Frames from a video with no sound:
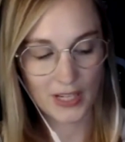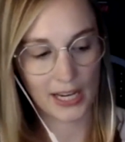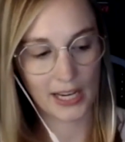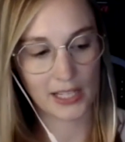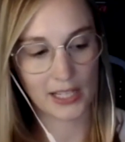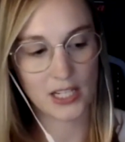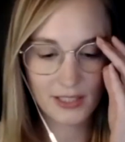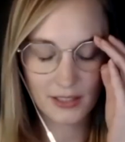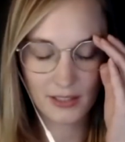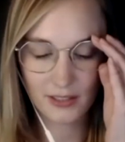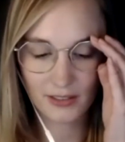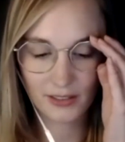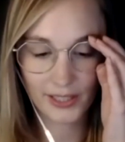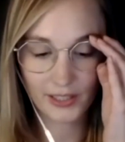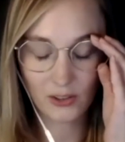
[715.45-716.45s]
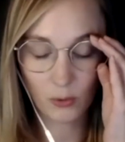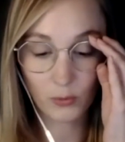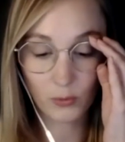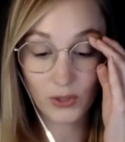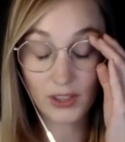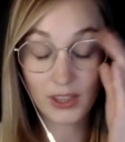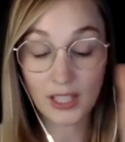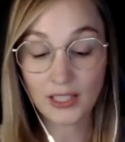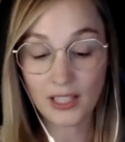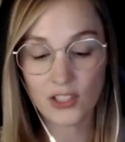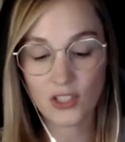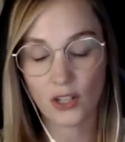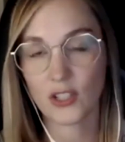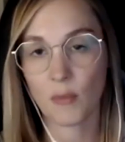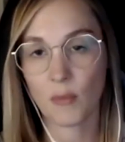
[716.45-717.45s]
And like the thing that
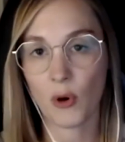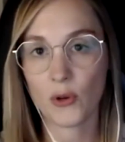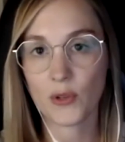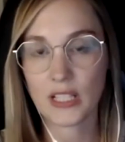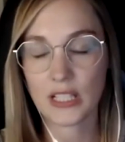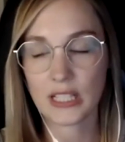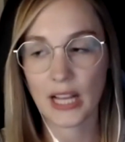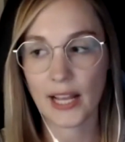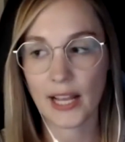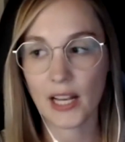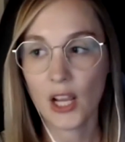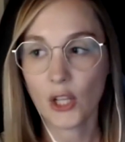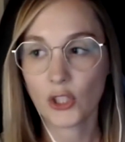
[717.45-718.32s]
sucks the most is that